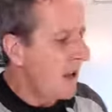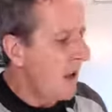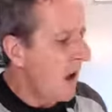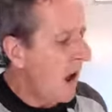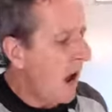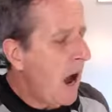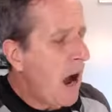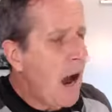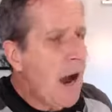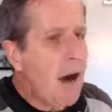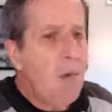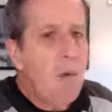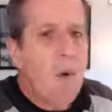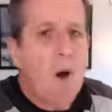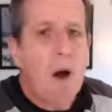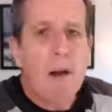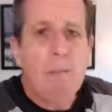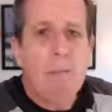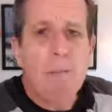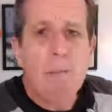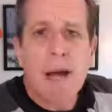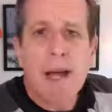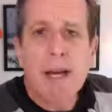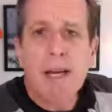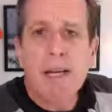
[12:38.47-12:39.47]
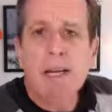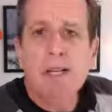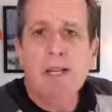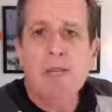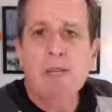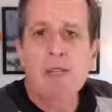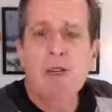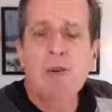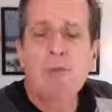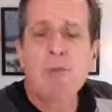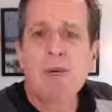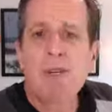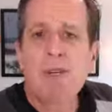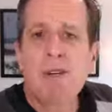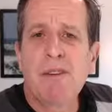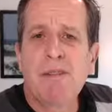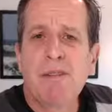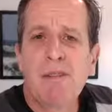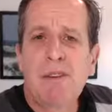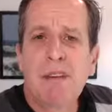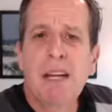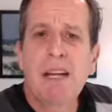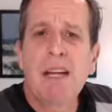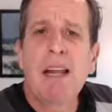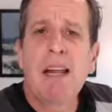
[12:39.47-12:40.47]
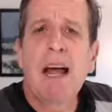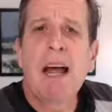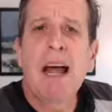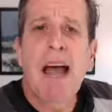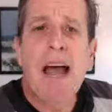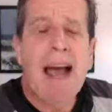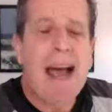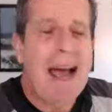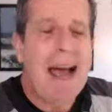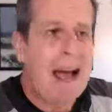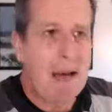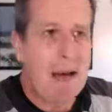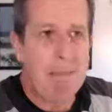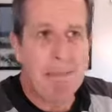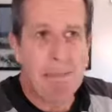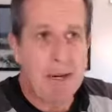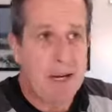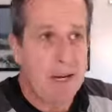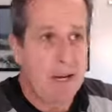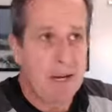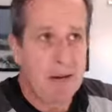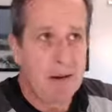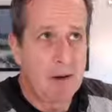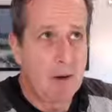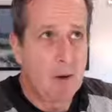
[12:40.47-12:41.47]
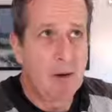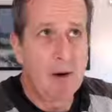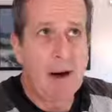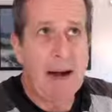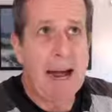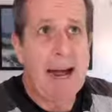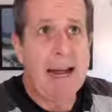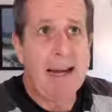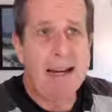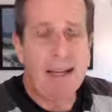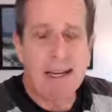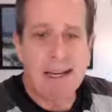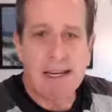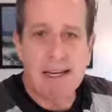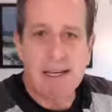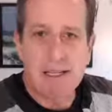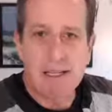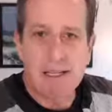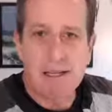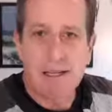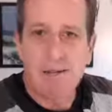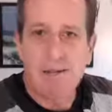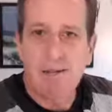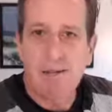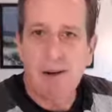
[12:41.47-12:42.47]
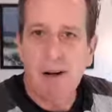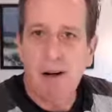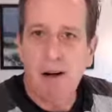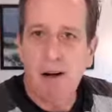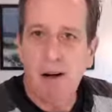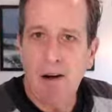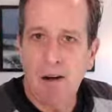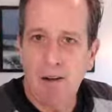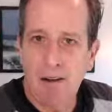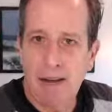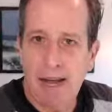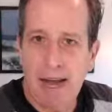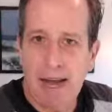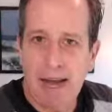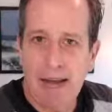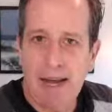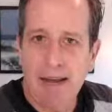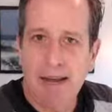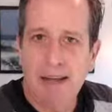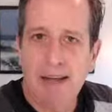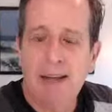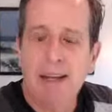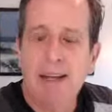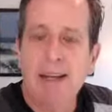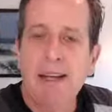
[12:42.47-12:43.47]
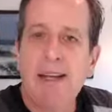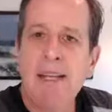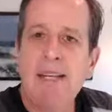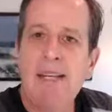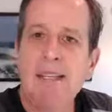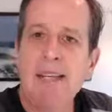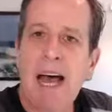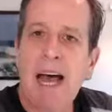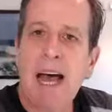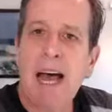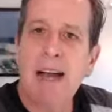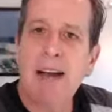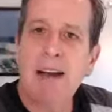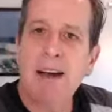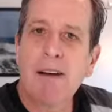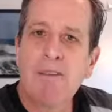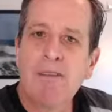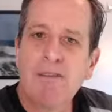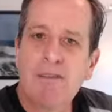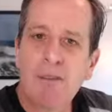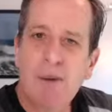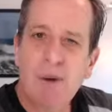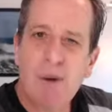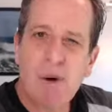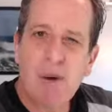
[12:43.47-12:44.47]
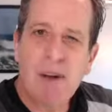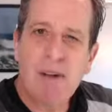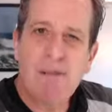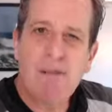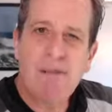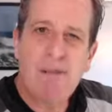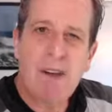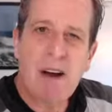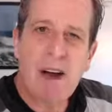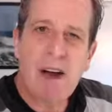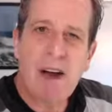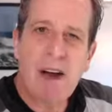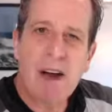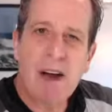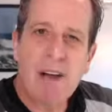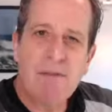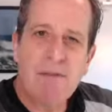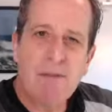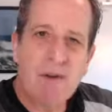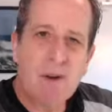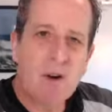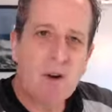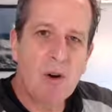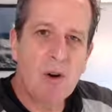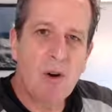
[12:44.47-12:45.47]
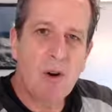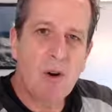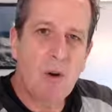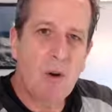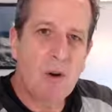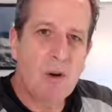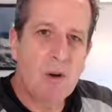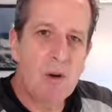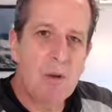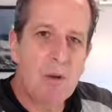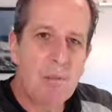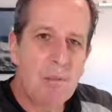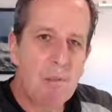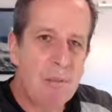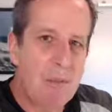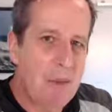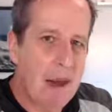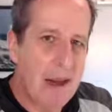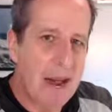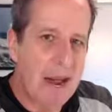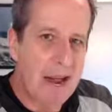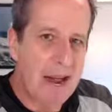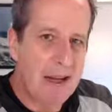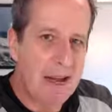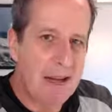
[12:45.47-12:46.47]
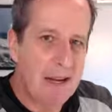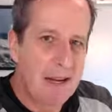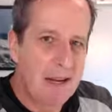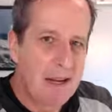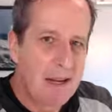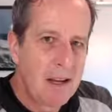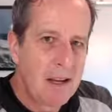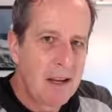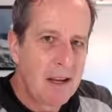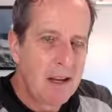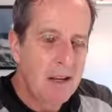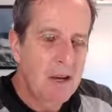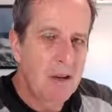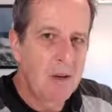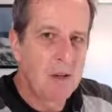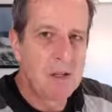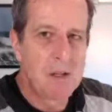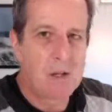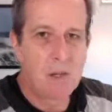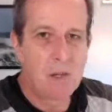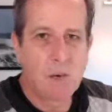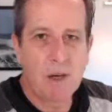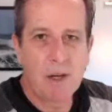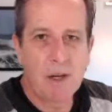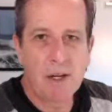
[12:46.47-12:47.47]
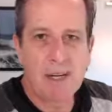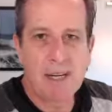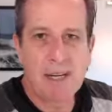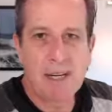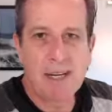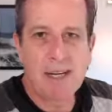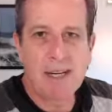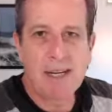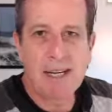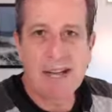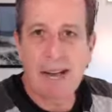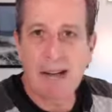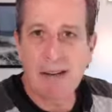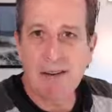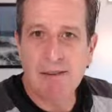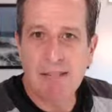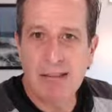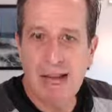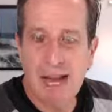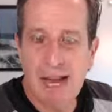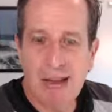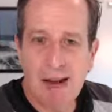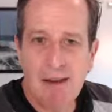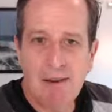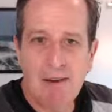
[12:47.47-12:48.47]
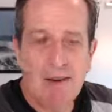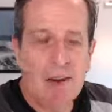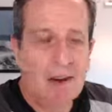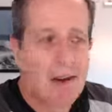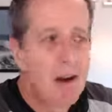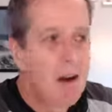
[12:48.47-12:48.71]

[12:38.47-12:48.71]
I want my consumer to feel happy or at ease. Okay, is that a 45-year-old man who is working downtown?